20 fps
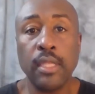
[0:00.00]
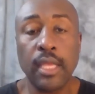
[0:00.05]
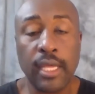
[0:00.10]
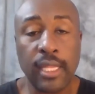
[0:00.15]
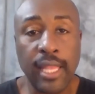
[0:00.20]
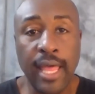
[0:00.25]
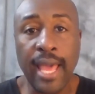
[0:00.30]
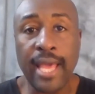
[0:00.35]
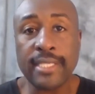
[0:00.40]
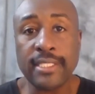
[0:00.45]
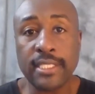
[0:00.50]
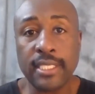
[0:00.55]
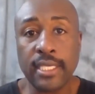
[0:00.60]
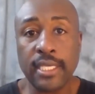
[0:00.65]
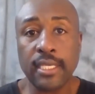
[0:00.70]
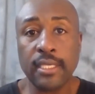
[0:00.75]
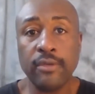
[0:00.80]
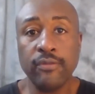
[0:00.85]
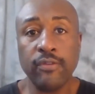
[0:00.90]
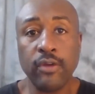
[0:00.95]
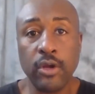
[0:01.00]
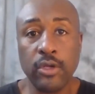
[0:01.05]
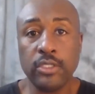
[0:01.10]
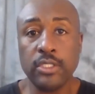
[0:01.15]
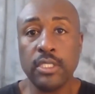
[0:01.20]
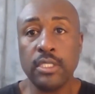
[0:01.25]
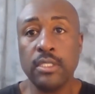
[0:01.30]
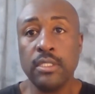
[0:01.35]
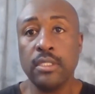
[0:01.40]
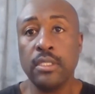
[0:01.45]
the classic
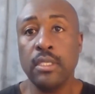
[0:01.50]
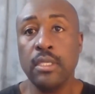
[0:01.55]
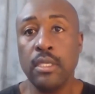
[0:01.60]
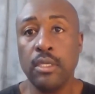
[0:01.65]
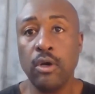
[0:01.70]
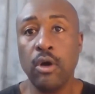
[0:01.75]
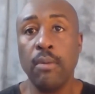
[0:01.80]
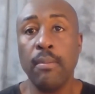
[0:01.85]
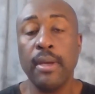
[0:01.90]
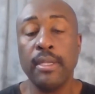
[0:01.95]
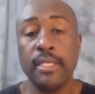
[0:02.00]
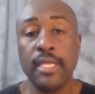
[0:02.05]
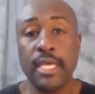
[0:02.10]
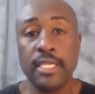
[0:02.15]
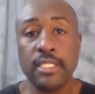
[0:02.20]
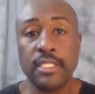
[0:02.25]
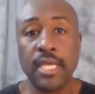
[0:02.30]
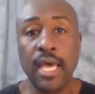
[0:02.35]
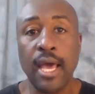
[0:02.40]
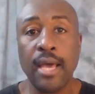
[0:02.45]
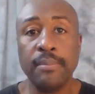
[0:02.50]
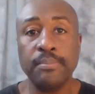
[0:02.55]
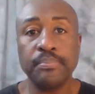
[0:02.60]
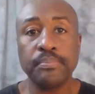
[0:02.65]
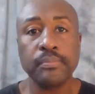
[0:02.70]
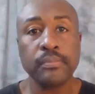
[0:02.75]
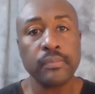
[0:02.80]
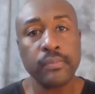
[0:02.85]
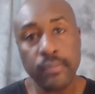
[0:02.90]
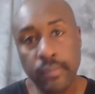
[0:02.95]
version on my
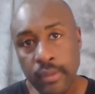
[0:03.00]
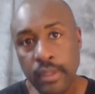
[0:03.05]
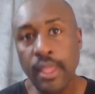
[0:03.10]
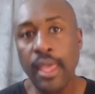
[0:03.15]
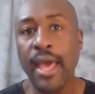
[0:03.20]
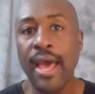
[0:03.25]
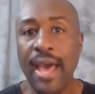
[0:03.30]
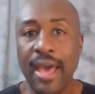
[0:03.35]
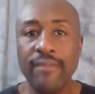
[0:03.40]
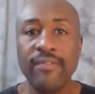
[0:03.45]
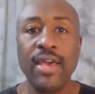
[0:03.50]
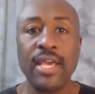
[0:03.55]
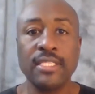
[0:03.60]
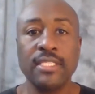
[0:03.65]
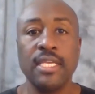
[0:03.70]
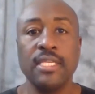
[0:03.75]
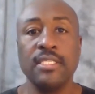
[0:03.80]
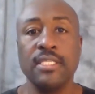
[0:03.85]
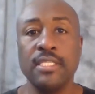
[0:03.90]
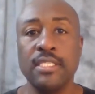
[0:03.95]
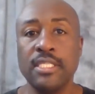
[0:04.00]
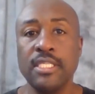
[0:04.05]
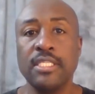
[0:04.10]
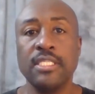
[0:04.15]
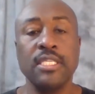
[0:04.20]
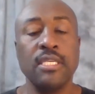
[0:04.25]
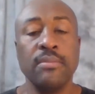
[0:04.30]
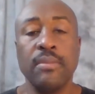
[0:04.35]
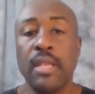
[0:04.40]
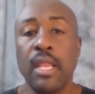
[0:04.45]
desktop. I have access to
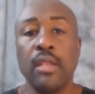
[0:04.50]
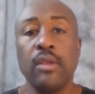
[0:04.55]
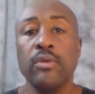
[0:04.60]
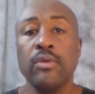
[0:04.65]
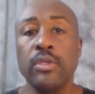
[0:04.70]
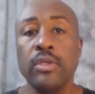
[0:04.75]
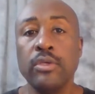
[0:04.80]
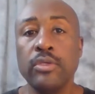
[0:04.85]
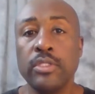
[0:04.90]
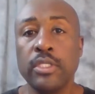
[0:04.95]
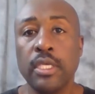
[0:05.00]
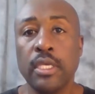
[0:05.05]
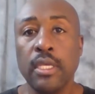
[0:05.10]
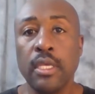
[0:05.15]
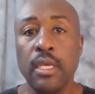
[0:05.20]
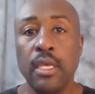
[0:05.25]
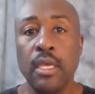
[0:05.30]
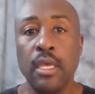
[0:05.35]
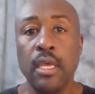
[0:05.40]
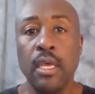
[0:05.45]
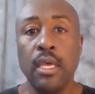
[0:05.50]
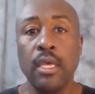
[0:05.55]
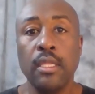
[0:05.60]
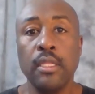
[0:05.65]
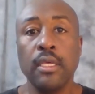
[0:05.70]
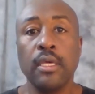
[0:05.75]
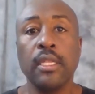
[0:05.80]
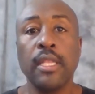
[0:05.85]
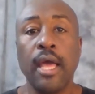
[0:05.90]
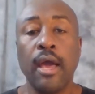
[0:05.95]
CC, but I don't use it,
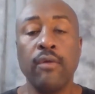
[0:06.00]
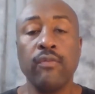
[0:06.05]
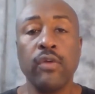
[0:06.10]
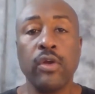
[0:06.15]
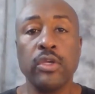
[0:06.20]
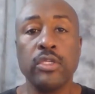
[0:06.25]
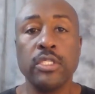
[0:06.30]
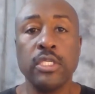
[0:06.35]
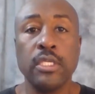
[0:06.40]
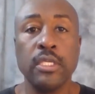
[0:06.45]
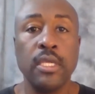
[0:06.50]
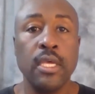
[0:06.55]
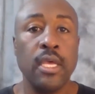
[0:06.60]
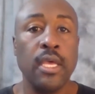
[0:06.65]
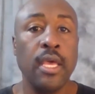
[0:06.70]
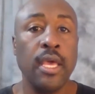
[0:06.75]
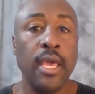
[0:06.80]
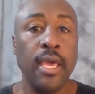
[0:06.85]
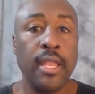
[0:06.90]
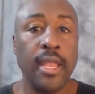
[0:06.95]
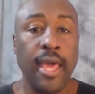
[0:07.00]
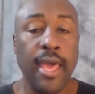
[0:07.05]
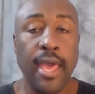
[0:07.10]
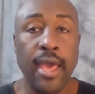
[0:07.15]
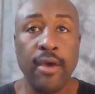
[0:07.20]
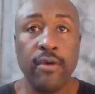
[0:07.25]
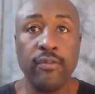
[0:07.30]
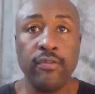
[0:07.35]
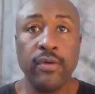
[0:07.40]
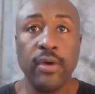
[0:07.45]
the cloud version. And I
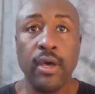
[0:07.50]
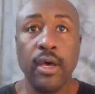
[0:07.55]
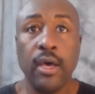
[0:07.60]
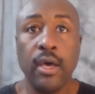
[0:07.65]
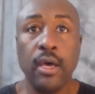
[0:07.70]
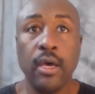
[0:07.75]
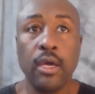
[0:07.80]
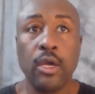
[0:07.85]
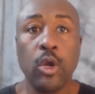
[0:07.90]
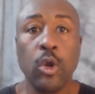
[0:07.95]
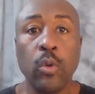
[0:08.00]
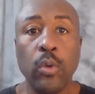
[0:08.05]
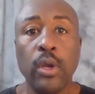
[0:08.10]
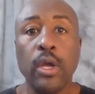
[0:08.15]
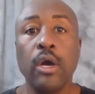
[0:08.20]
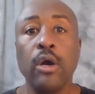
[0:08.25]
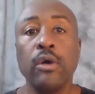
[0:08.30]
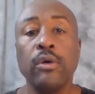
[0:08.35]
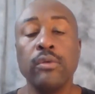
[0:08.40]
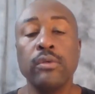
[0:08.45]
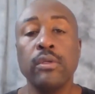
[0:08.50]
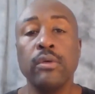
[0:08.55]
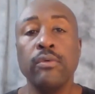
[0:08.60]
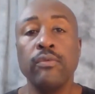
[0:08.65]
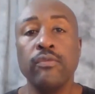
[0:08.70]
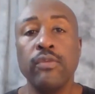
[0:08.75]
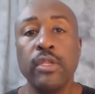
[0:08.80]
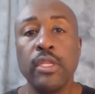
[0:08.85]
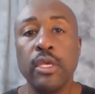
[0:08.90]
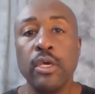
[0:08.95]
have Corel
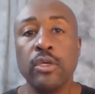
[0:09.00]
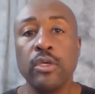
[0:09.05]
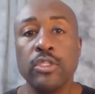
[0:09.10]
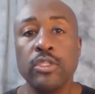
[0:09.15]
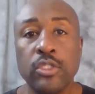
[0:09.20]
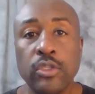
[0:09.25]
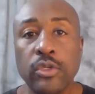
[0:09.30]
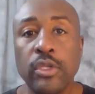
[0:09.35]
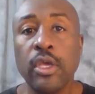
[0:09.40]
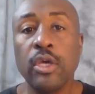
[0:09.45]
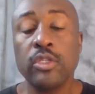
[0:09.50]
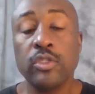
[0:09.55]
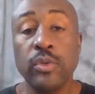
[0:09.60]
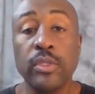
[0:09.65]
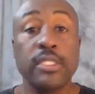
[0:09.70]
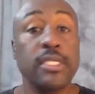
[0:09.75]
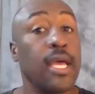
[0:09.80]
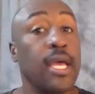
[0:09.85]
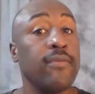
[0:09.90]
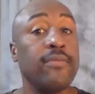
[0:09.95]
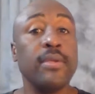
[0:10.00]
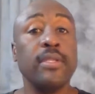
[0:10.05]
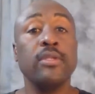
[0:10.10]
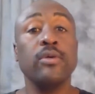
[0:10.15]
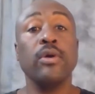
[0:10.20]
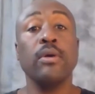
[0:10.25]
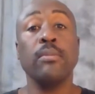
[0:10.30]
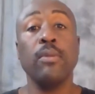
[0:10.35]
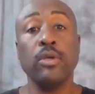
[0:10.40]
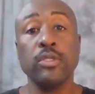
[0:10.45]
Video Studios, which I've
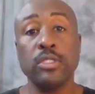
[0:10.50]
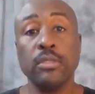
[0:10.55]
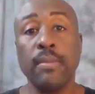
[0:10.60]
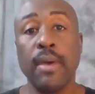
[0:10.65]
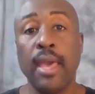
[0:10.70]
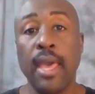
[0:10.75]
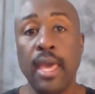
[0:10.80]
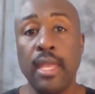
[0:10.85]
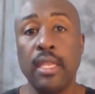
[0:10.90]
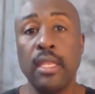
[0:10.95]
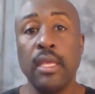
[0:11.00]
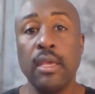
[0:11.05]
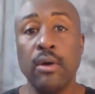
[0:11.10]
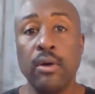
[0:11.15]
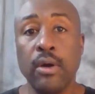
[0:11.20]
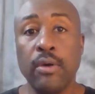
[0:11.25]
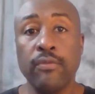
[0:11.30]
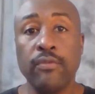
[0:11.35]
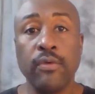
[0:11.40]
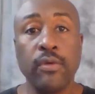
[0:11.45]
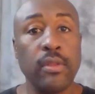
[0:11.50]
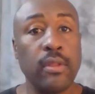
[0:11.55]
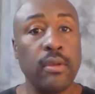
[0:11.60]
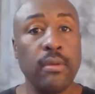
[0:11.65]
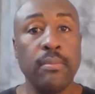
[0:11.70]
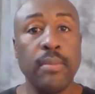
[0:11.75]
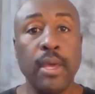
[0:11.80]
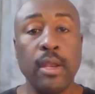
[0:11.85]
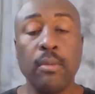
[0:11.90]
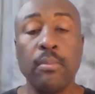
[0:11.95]
been doing most of my editing on for
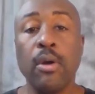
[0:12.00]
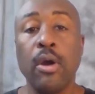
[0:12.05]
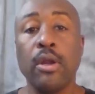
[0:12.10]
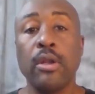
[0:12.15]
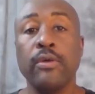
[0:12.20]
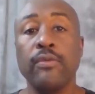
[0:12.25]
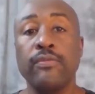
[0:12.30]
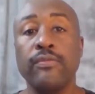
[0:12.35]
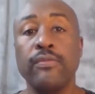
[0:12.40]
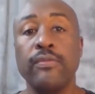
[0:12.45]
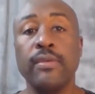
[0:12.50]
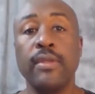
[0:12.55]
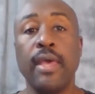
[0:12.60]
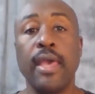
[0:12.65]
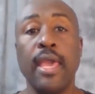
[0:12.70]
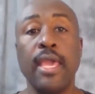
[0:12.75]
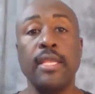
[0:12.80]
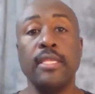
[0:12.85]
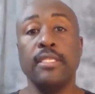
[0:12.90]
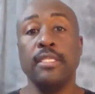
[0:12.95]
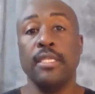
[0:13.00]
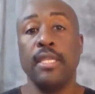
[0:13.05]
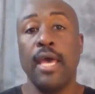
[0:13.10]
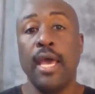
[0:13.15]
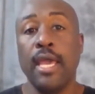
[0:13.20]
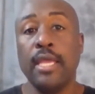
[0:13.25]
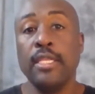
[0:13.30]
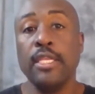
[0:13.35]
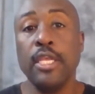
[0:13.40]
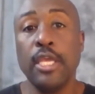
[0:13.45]
the better part of 8 to
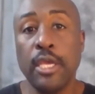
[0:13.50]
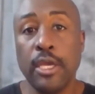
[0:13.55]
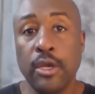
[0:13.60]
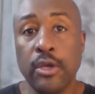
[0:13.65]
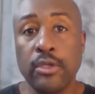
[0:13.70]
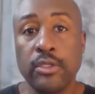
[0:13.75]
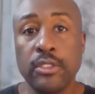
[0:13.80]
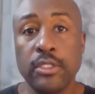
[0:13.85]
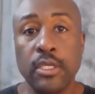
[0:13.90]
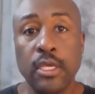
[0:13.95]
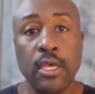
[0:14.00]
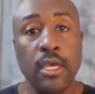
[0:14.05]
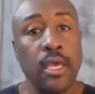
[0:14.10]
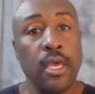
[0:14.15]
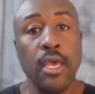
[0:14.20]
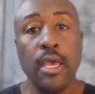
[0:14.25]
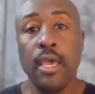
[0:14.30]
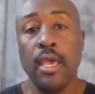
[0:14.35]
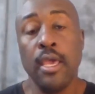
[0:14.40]
9 years.